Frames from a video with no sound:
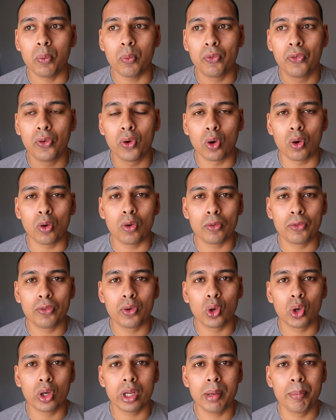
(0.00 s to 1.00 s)

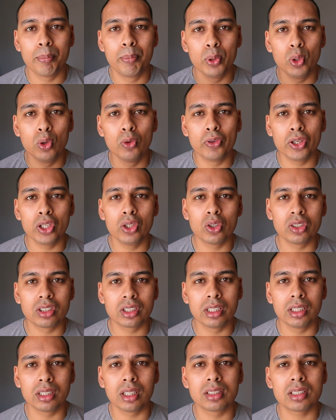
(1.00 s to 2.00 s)
for improving your
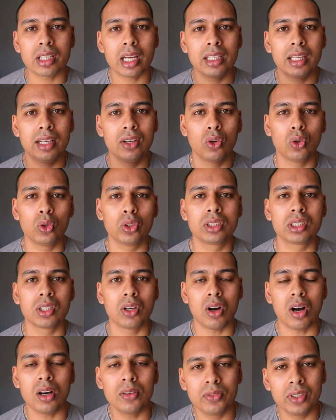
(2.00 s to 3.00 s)
skills. And then
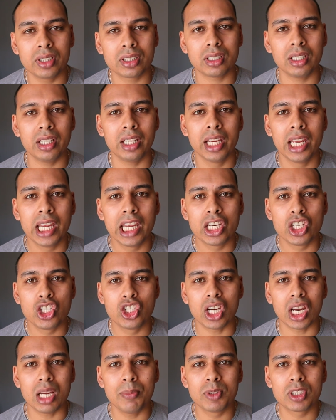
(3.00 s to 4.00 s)
also, obviously,
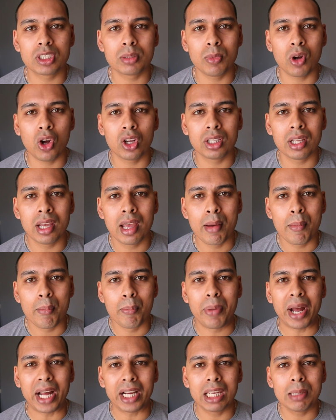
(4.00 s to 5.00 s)
James Smart.
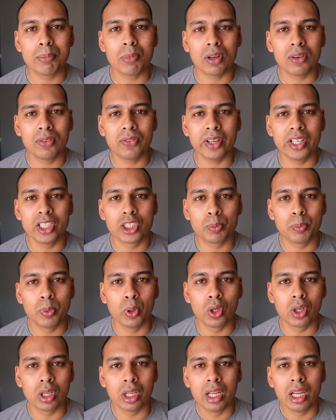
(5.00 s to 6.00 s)
Bug him on
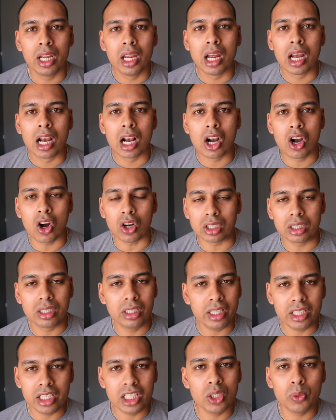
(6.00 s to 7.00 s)
Facebook
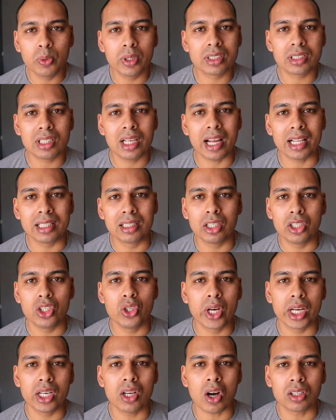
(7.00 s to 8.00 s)
continuously until
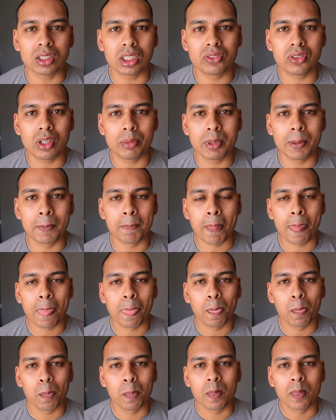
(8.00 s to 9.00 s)
you get answers from him.
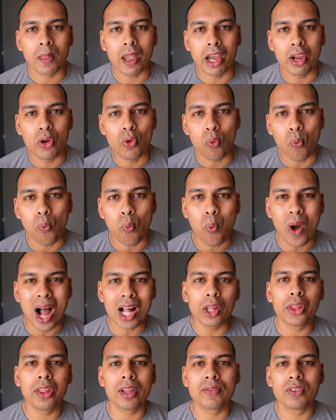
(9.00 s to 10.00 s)
A
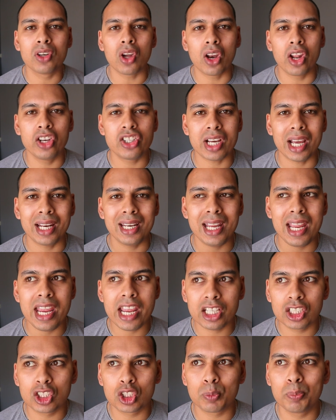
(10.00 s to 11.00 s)
wealth of knowledge, an
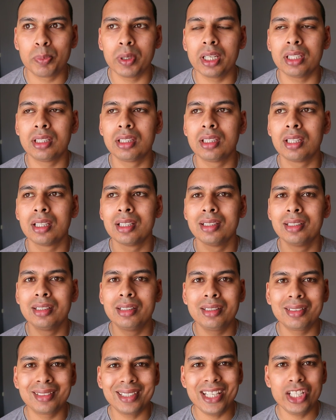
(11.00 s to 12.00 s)
expert
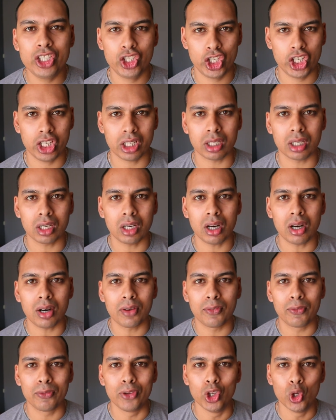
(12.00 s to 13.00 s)
teacher
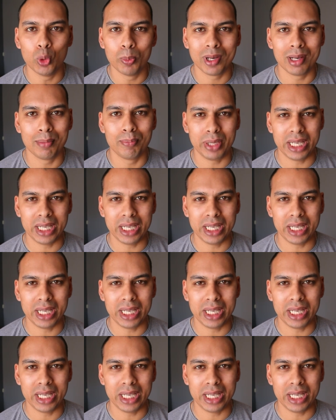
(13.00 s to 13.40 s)
of human